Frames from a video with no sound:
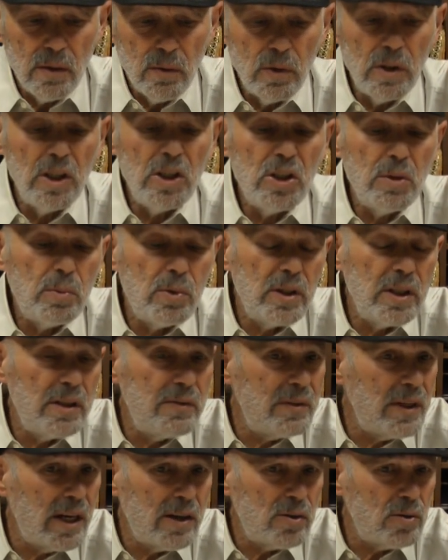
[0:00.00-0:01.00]
We need to
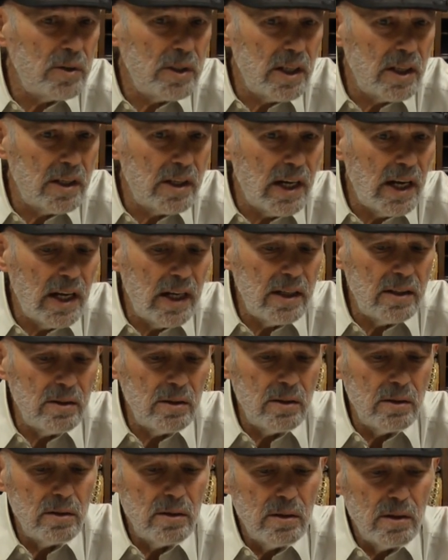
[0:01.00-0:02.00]
believe not only in God,
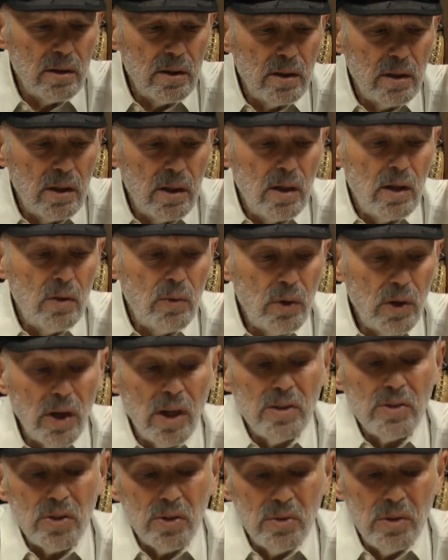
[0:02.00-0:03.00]
we
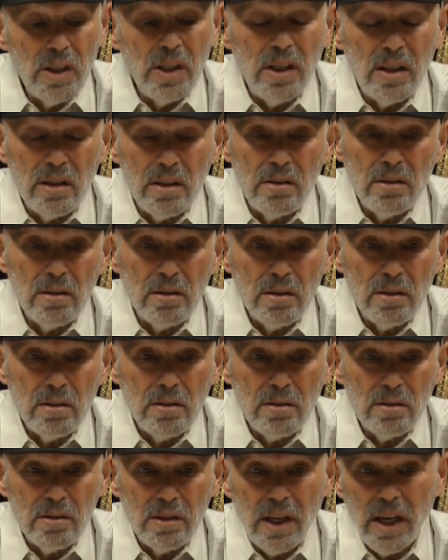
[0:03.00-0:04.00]
also need
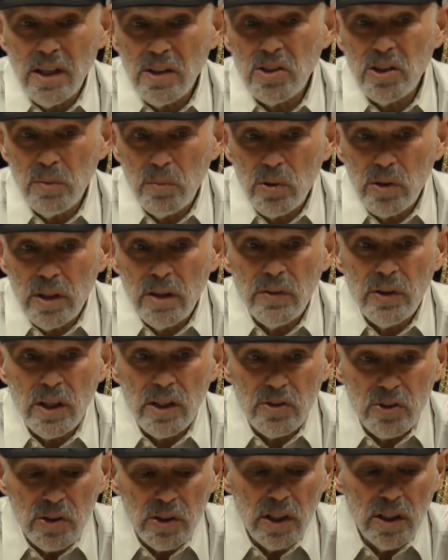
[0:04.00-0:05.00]
to actually believe in
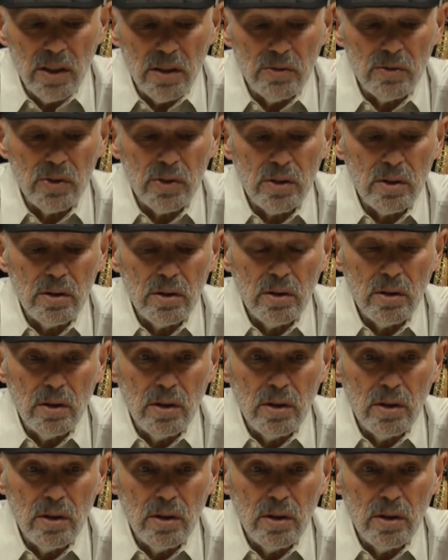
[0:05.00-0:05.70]
ourselves.